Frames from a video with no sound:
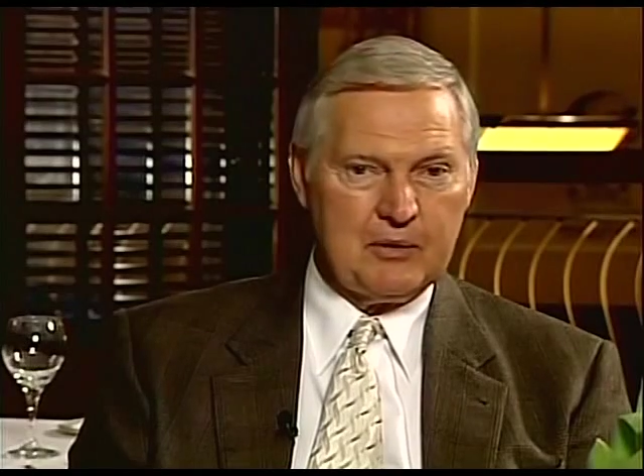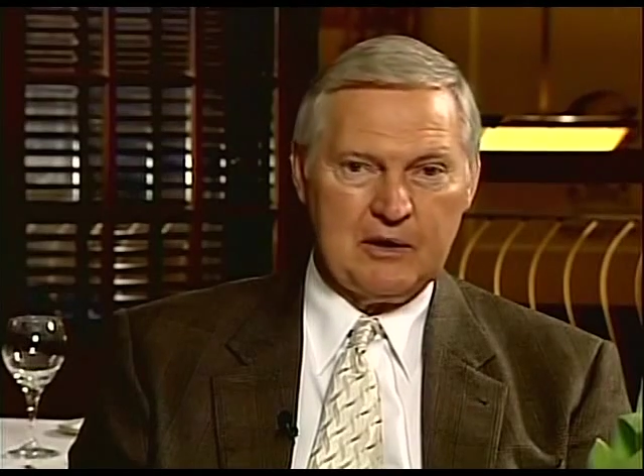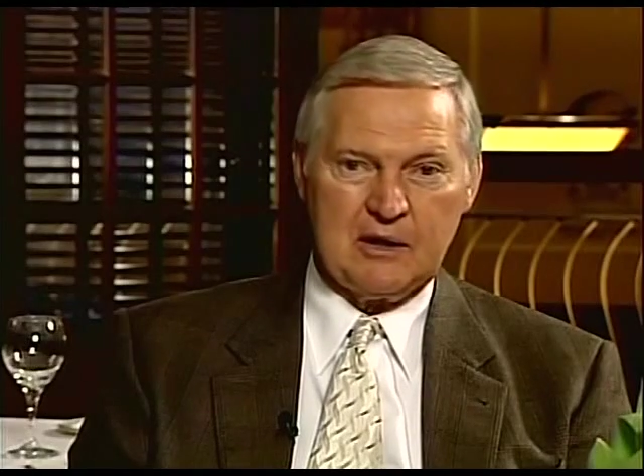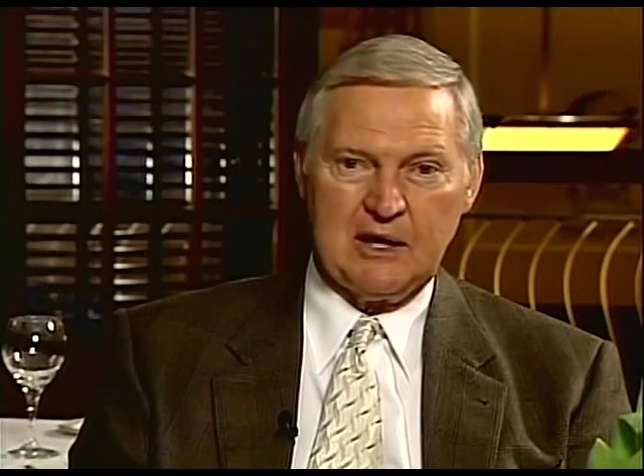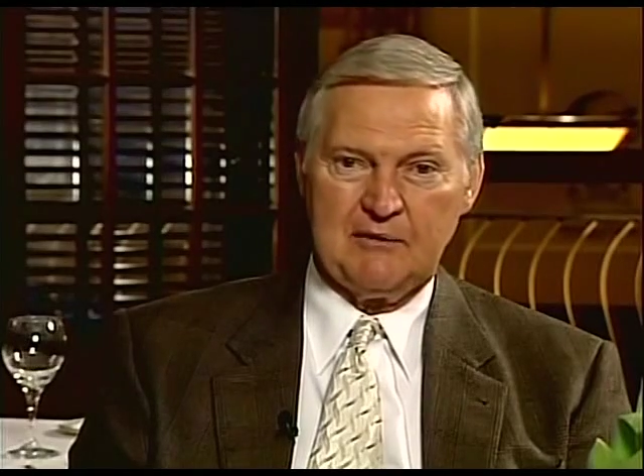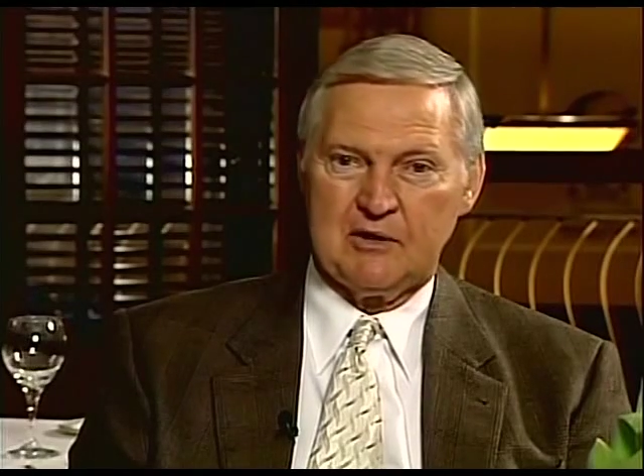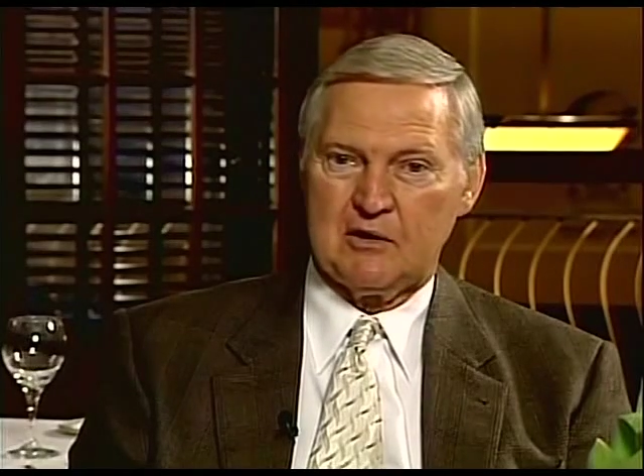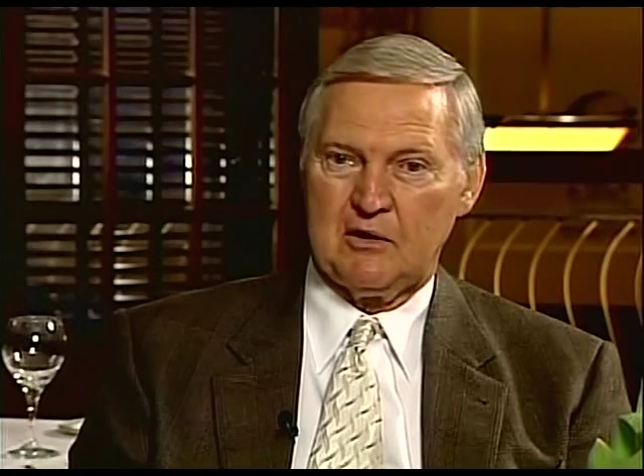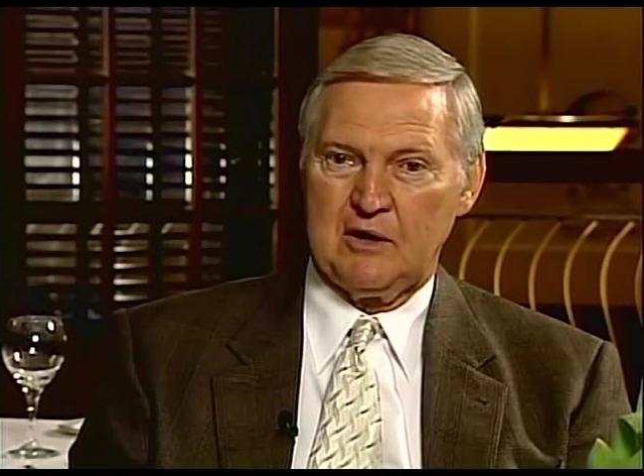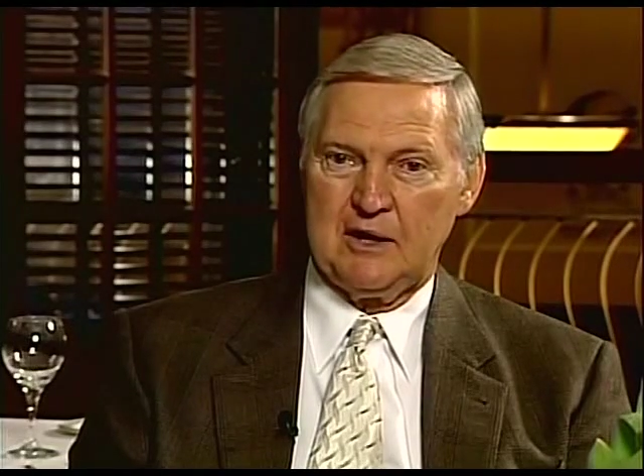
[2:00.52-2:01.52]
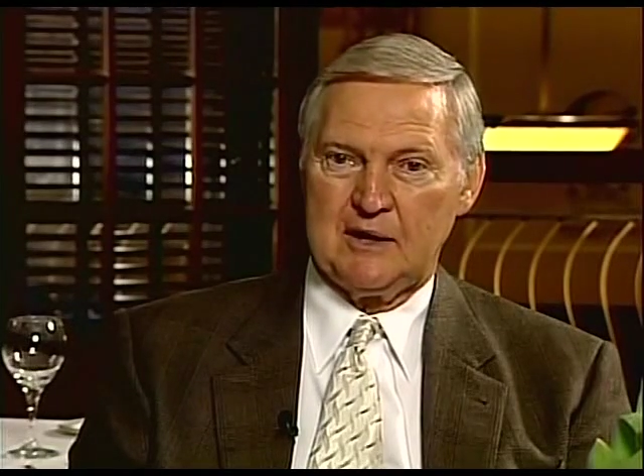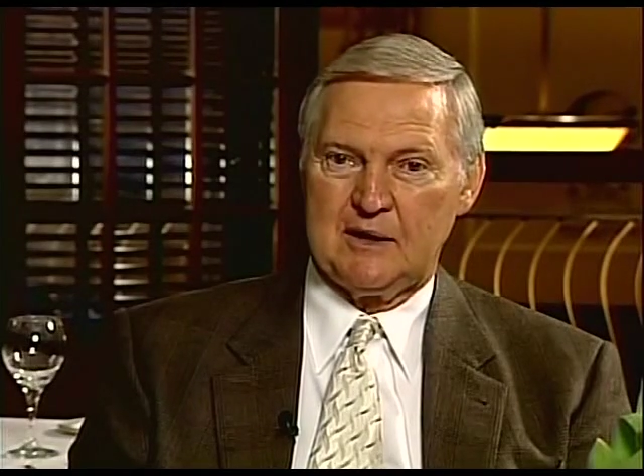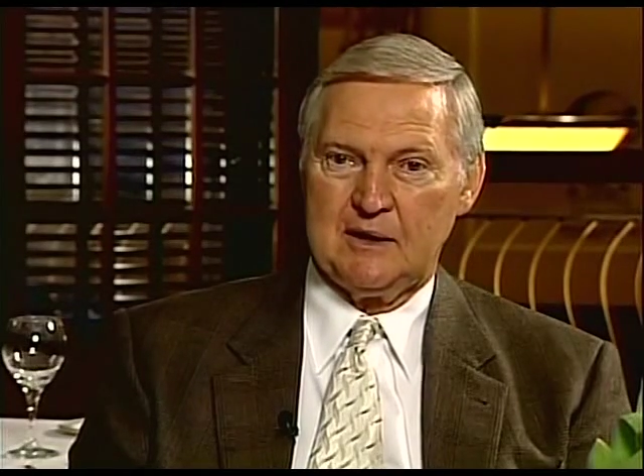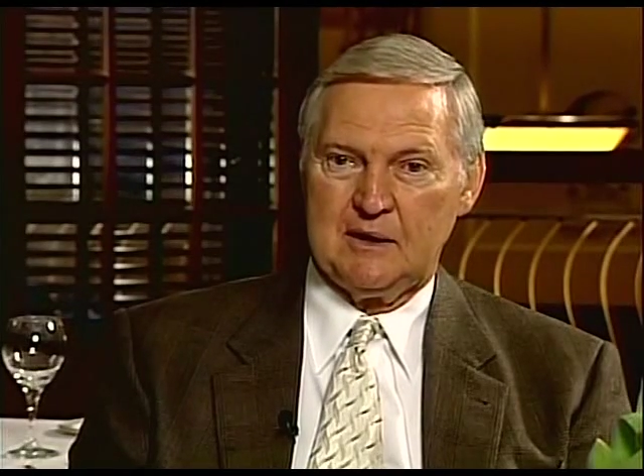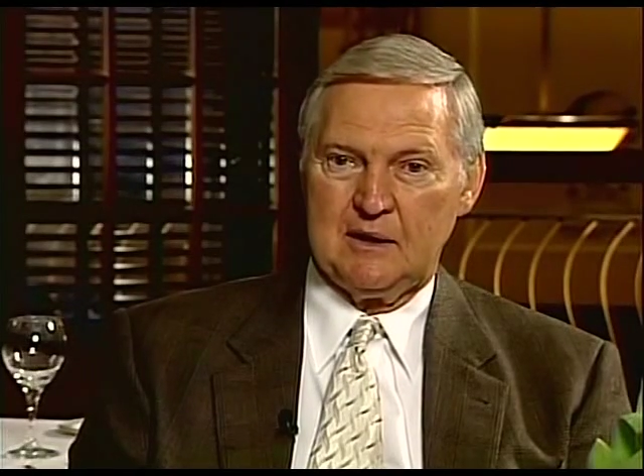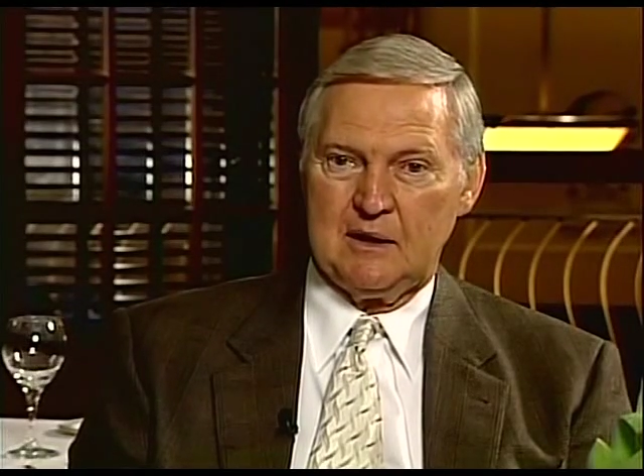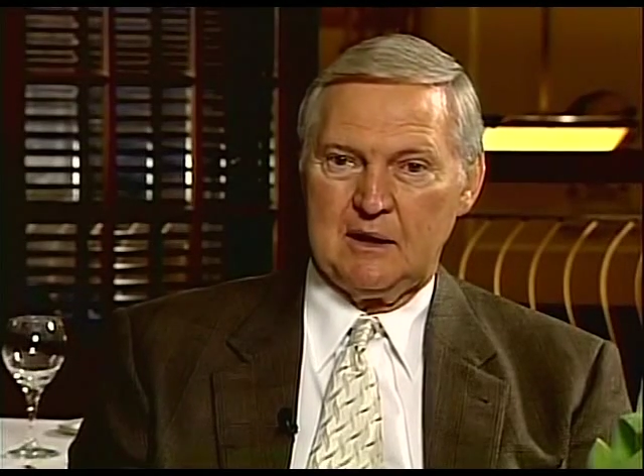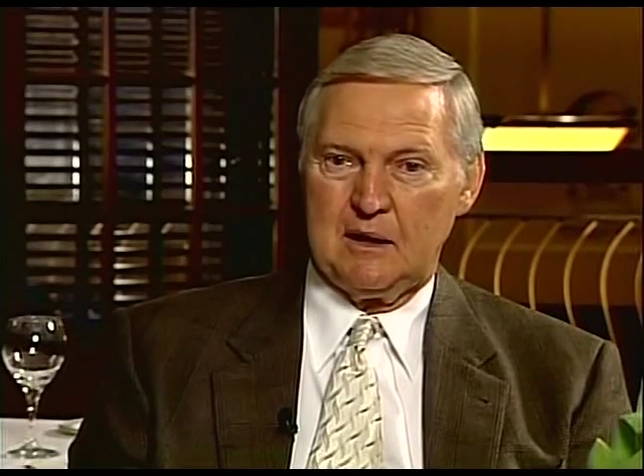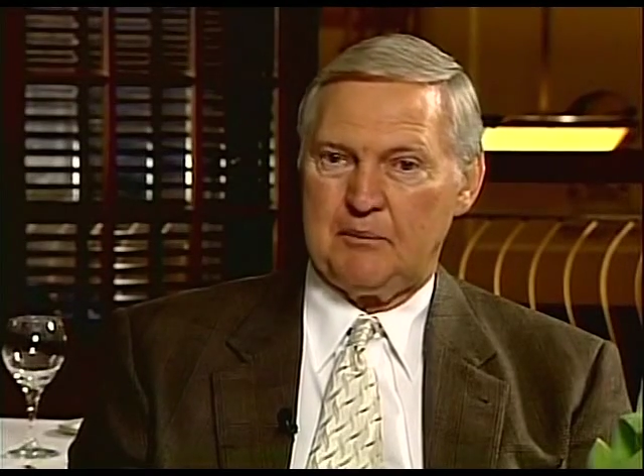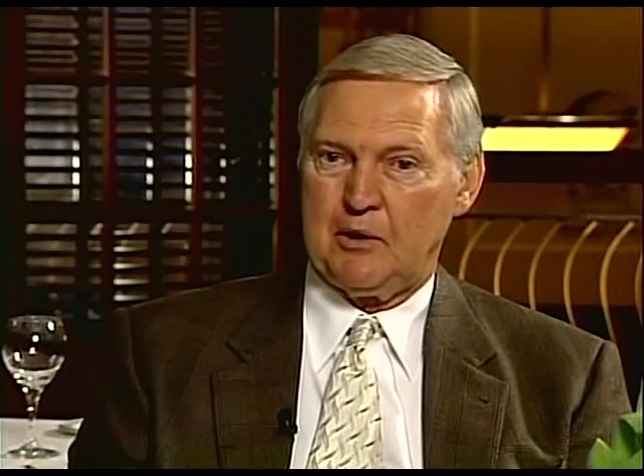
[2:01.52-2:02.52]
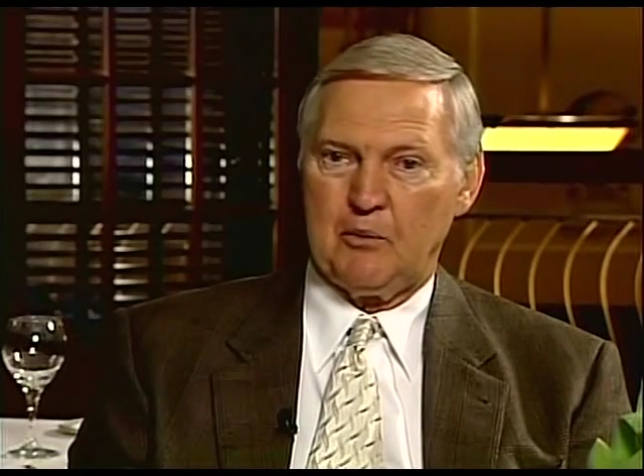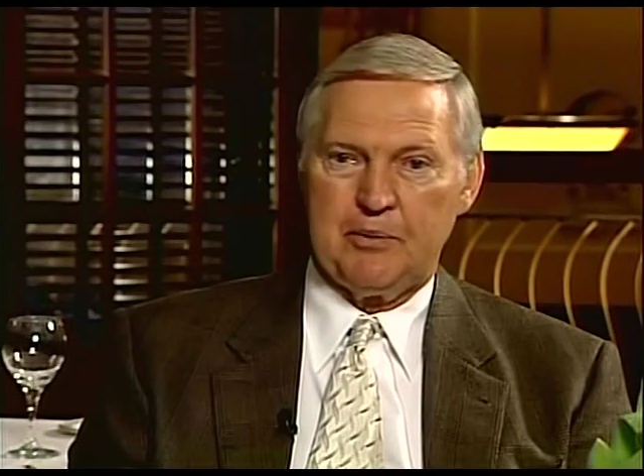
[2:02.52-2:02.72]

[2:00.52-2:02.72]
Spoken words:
player in Kevin Garnett. Paul